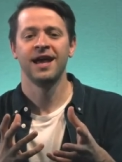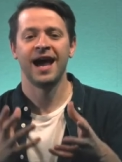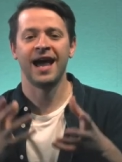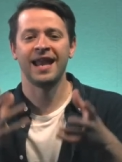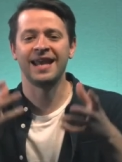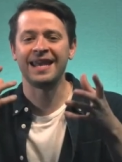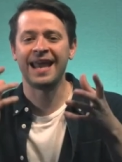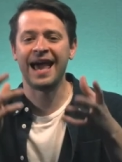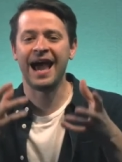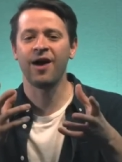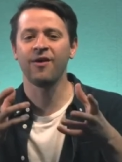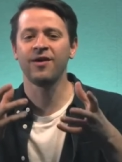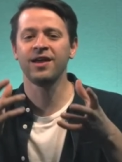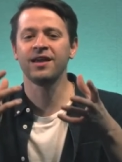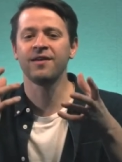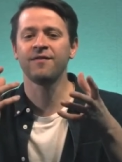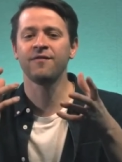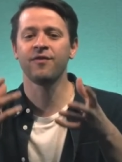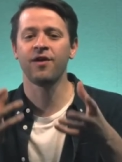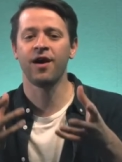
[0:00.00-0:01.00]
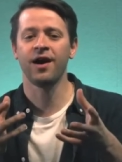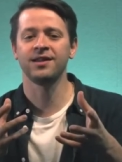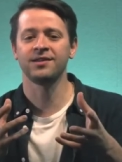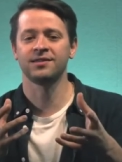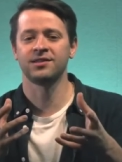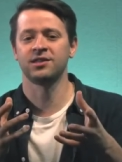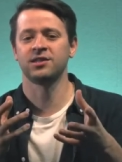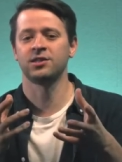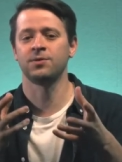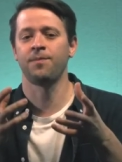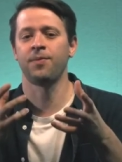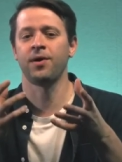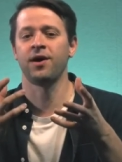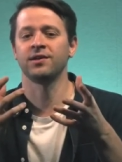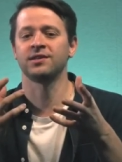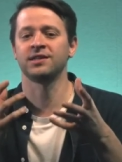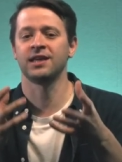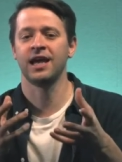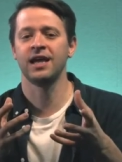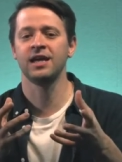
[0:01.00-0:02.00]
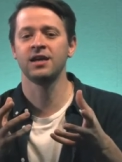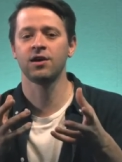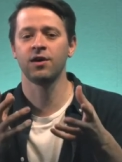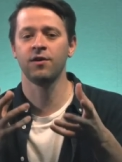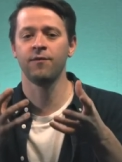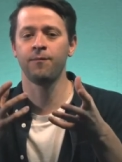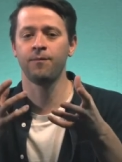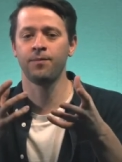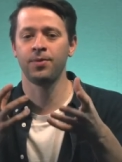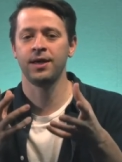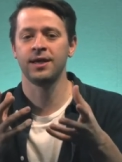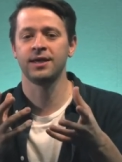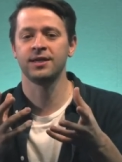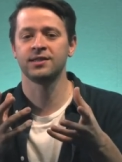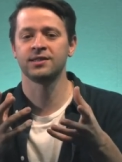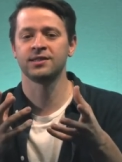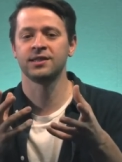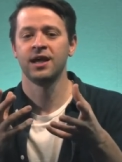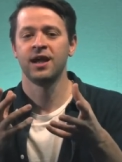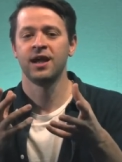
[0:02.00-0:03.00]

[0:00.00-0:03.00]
And now he invites us to partake of peace